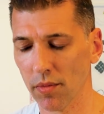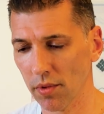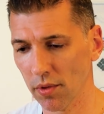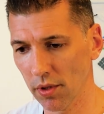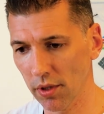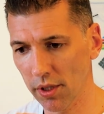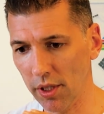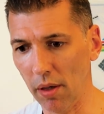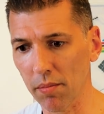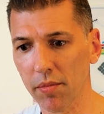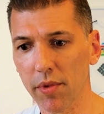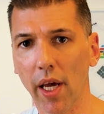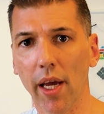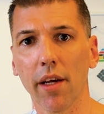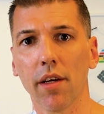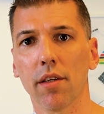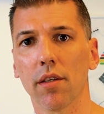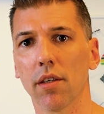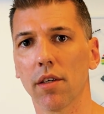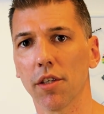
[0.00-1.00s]
some
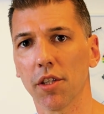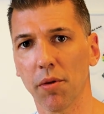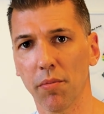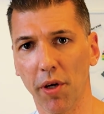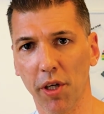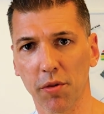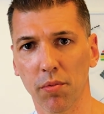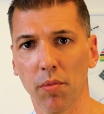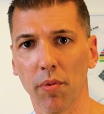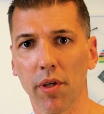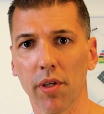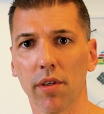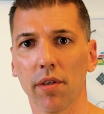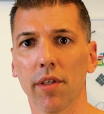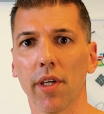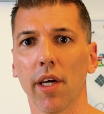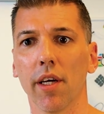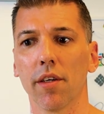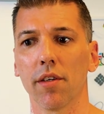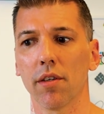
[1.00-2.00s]
data, some experimental
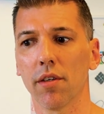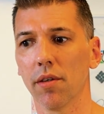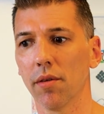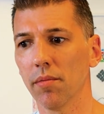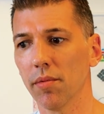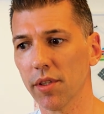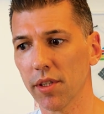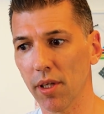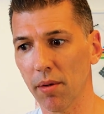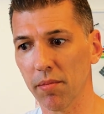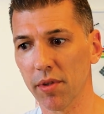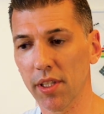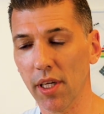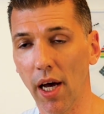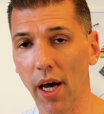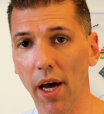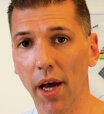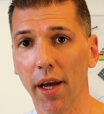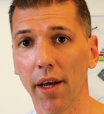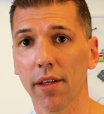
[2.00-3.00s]
data, some
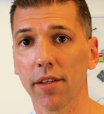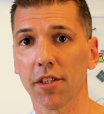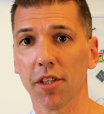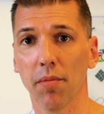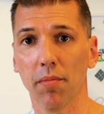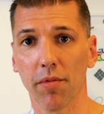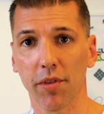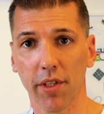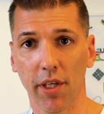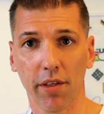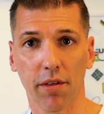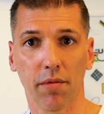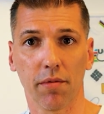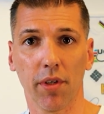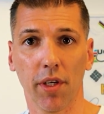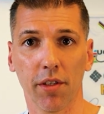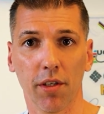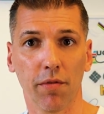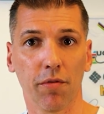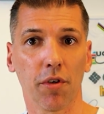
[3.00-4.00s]
science, some
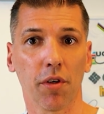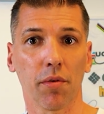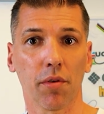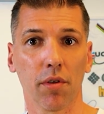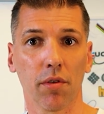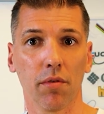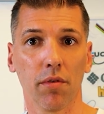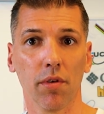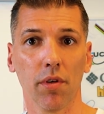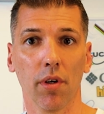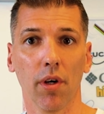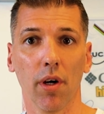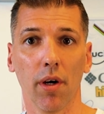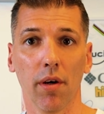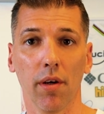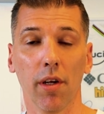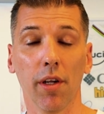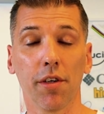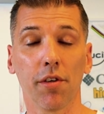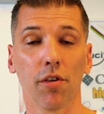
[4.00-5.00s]
scientific
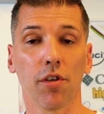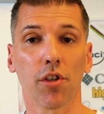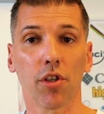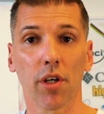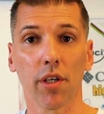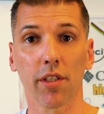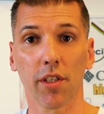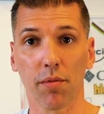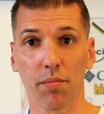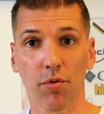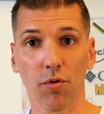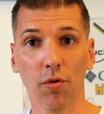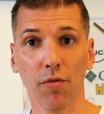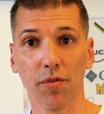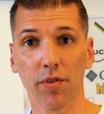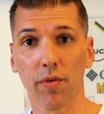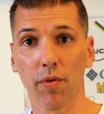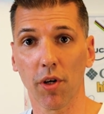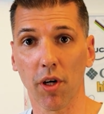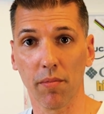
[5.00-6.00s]
literature that
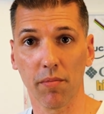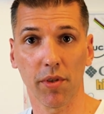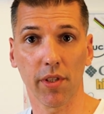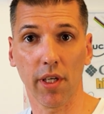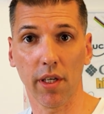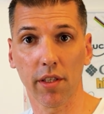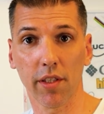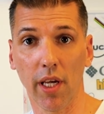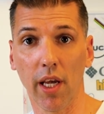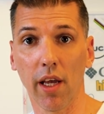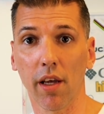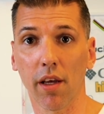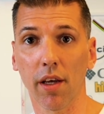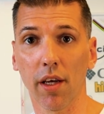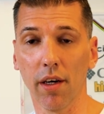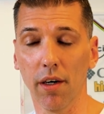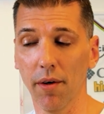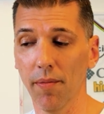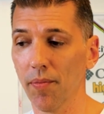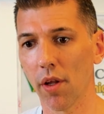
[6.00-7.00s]
proves what I'm saying
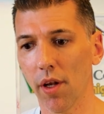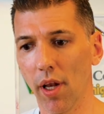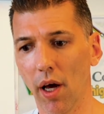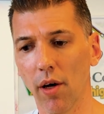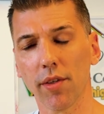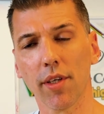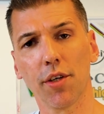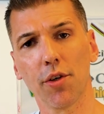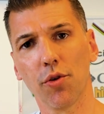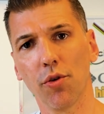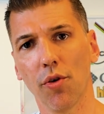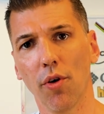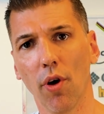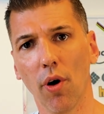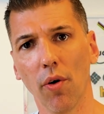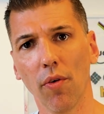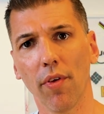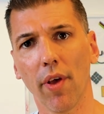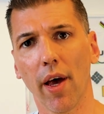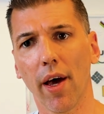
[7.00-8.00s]
here. Now that you
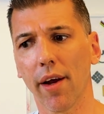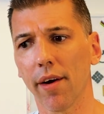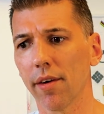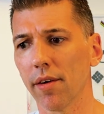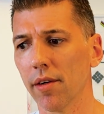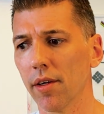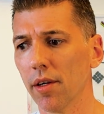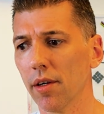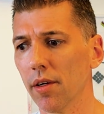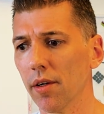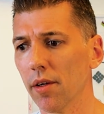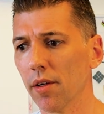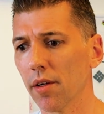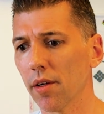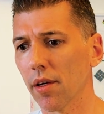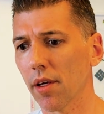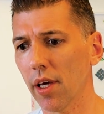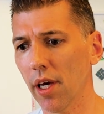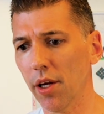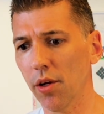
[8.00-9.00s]
know that,
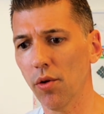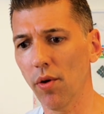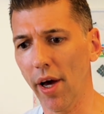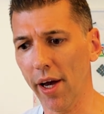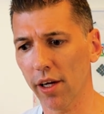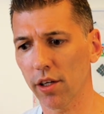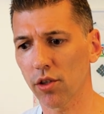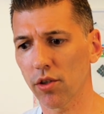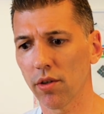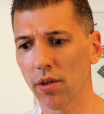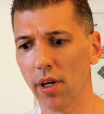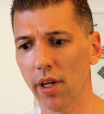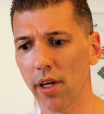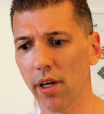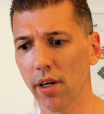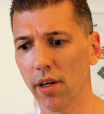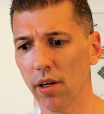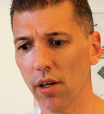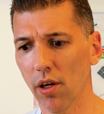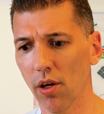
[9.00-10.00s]
can you
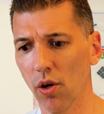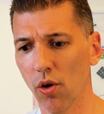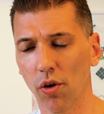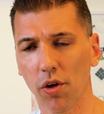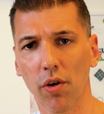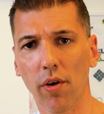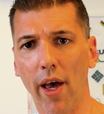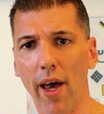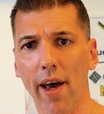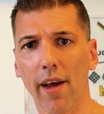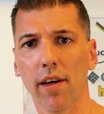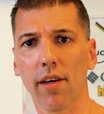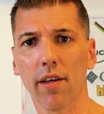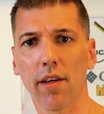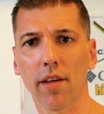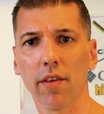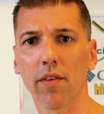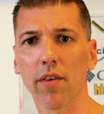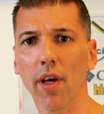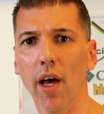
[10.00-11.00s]
actually look your
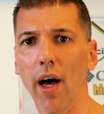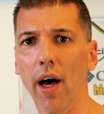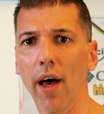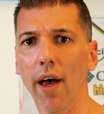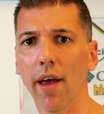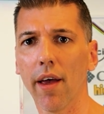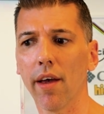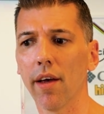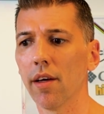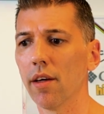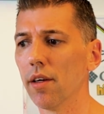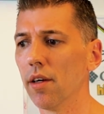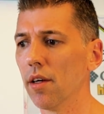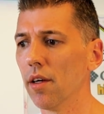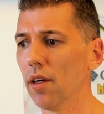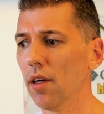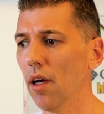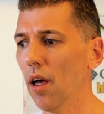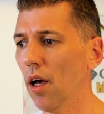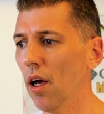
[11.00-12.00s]
athlete in the eye
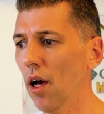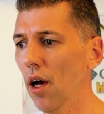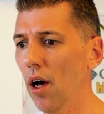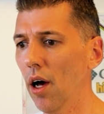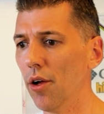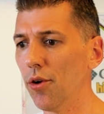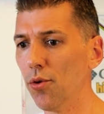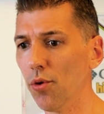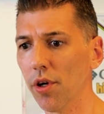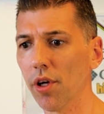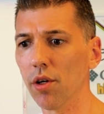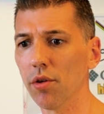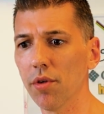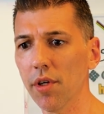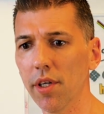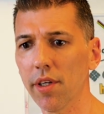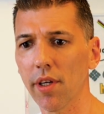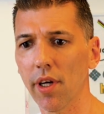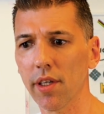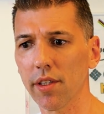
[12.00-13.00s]
doing a
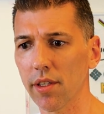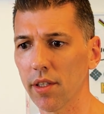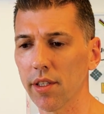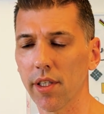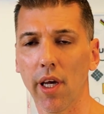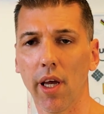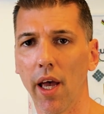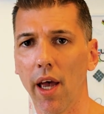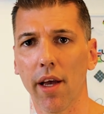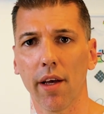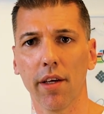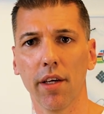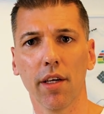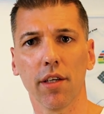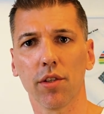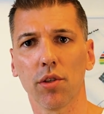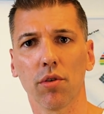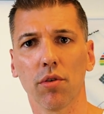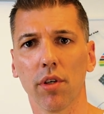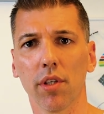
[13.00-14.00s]
retest and say, hey,
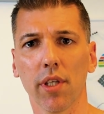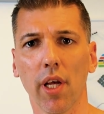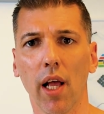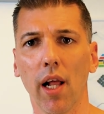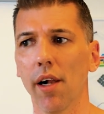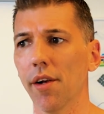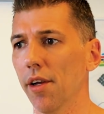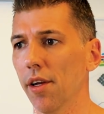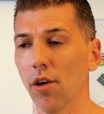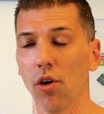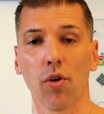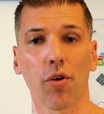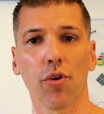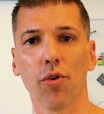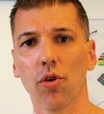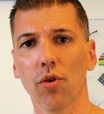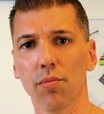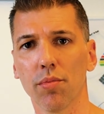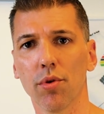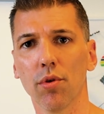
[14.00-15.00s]
here's your result, and look,
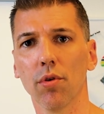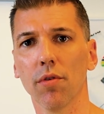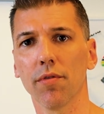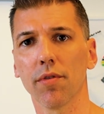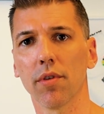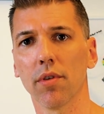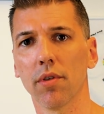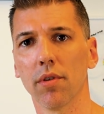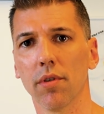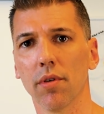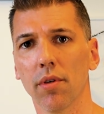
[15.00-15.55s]
you improved?